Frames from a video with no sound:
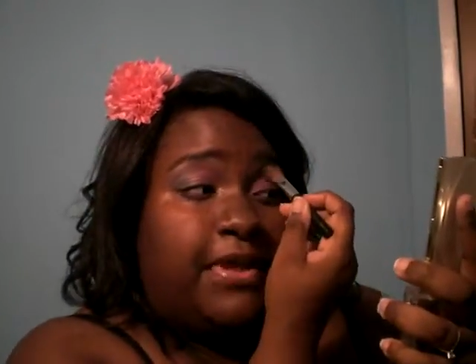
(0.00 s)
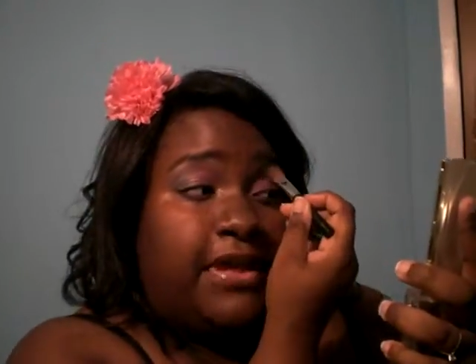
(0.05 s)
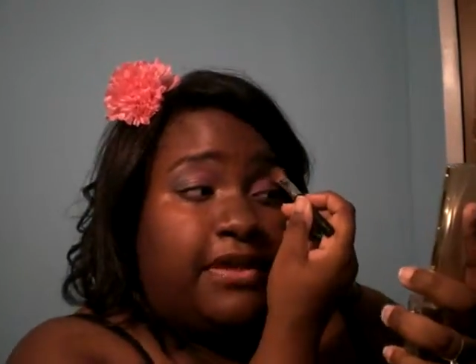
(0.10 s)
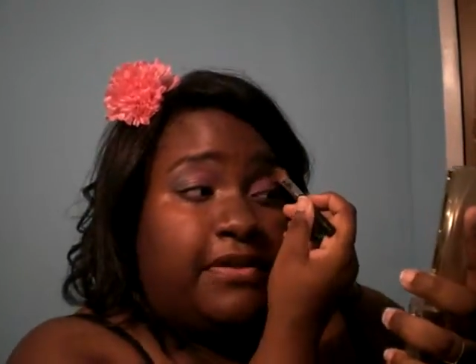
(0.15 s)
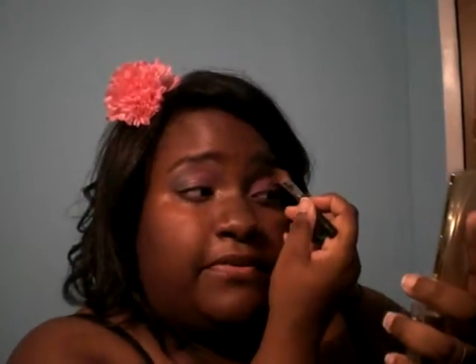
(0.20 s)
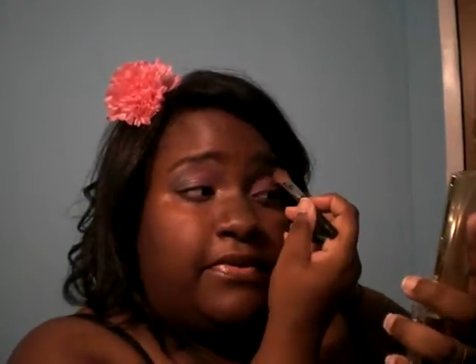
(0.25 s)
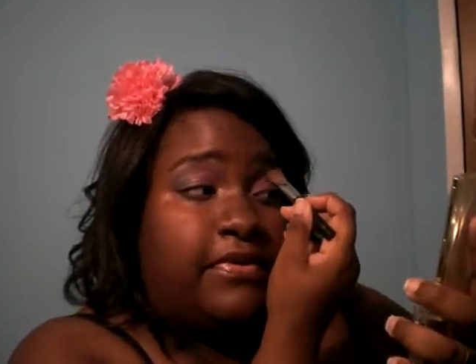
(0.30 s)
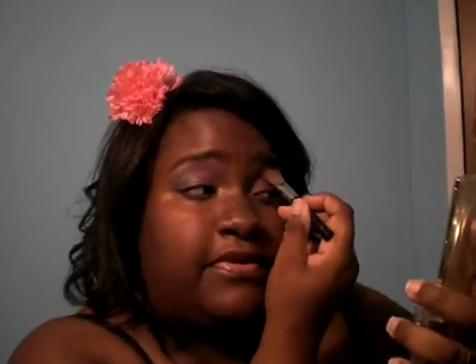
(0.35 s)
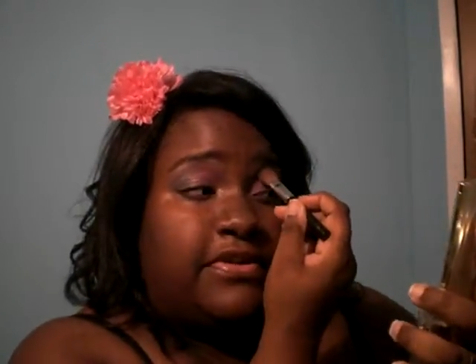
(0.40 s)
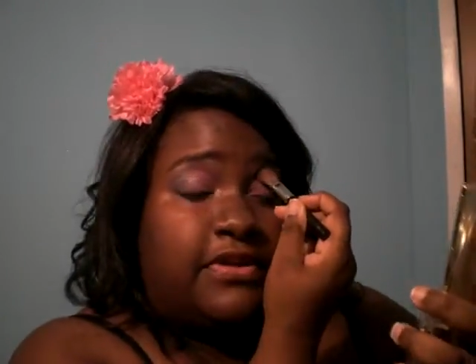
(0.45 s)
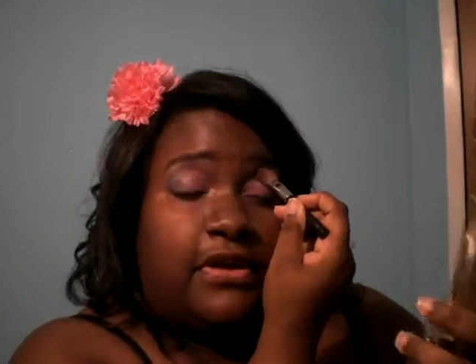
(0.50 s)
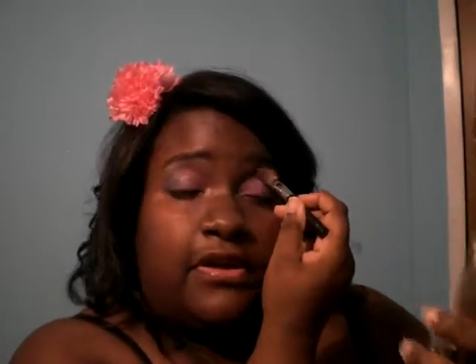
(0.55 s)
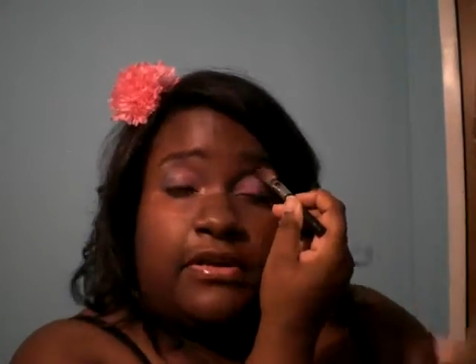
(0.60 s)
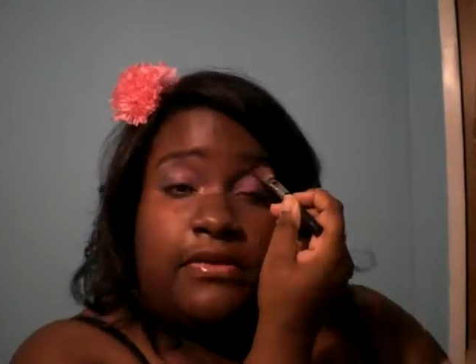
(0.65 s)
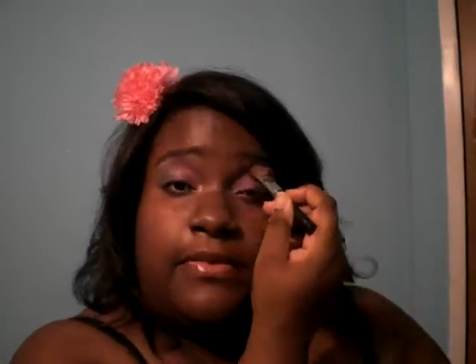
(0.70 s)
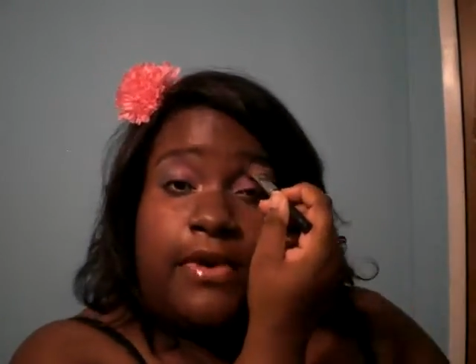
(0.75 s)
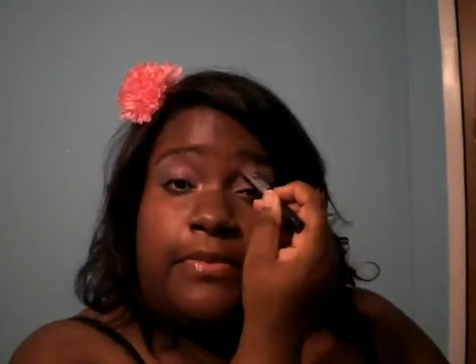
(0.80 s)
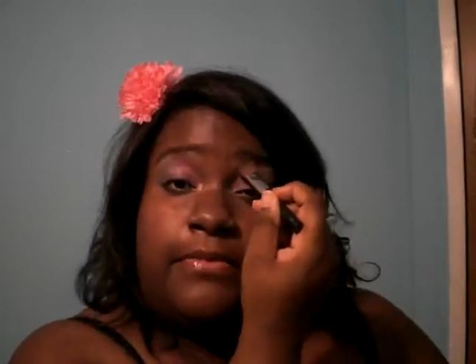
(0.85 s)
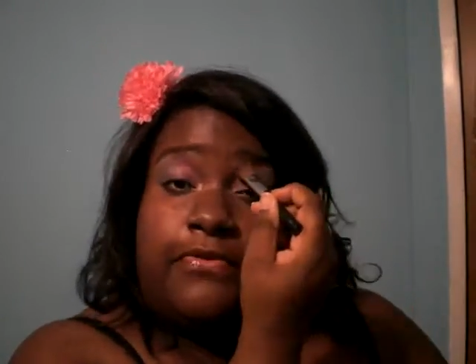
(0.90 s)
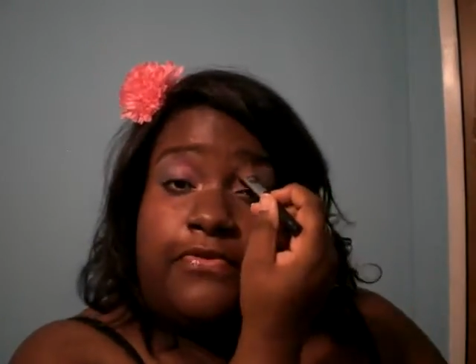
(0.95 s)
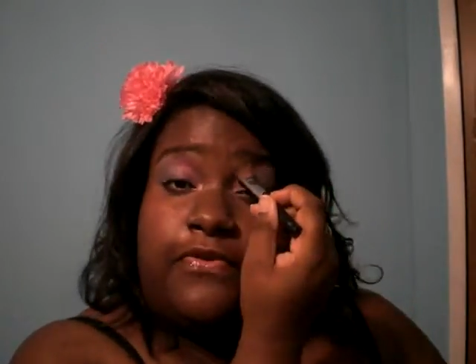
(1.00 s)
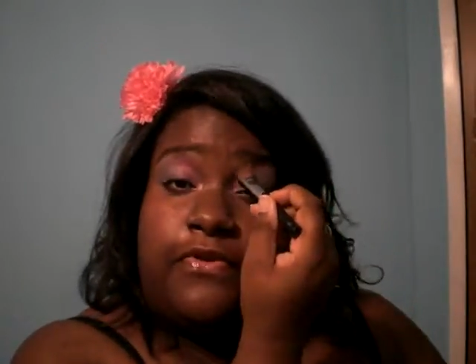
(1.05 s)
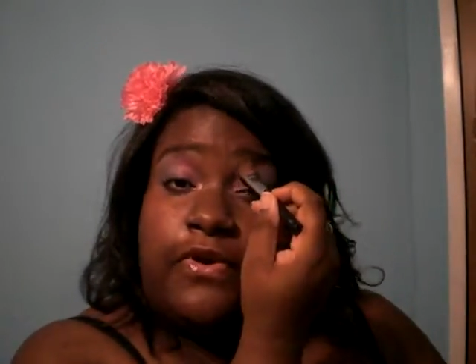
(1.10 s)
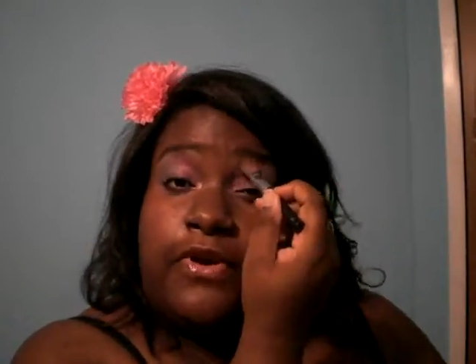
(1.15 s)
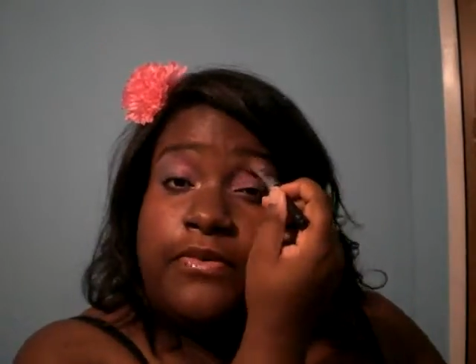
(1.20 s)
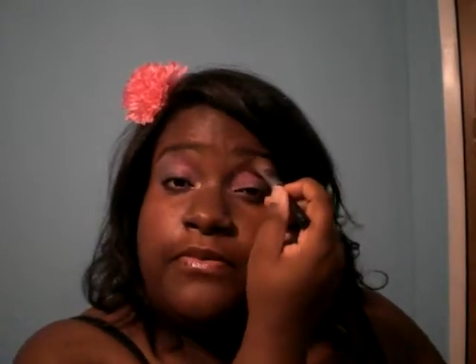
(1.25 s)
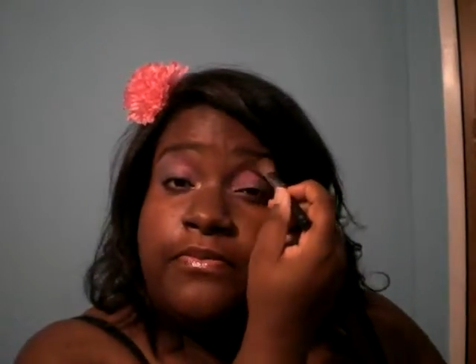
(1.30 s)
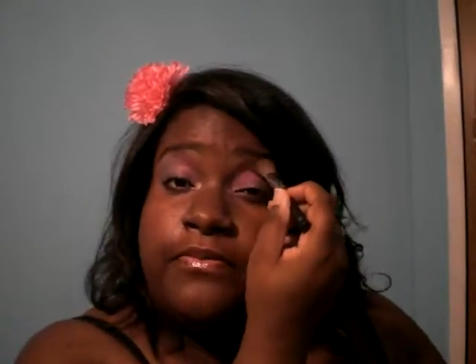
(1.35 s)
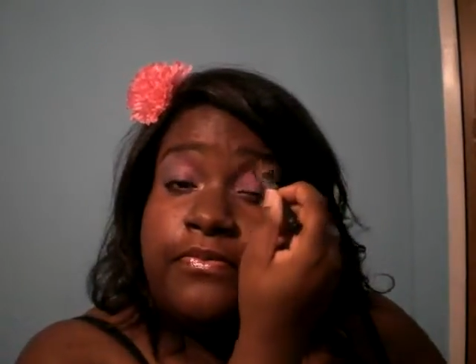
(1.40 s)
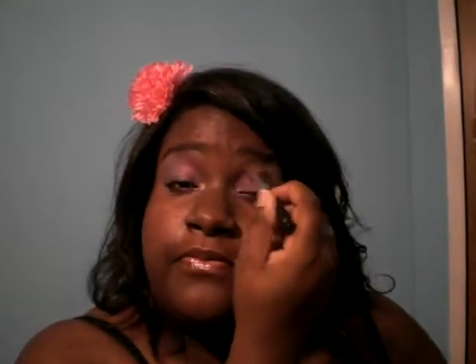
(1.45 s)
pink we were talking about
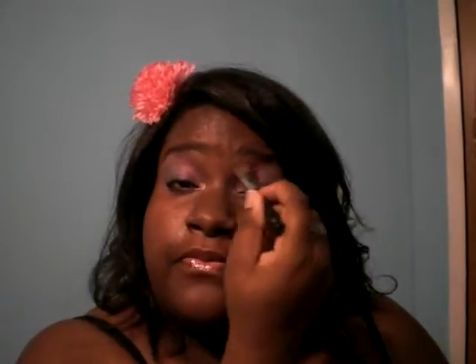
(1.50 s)
before,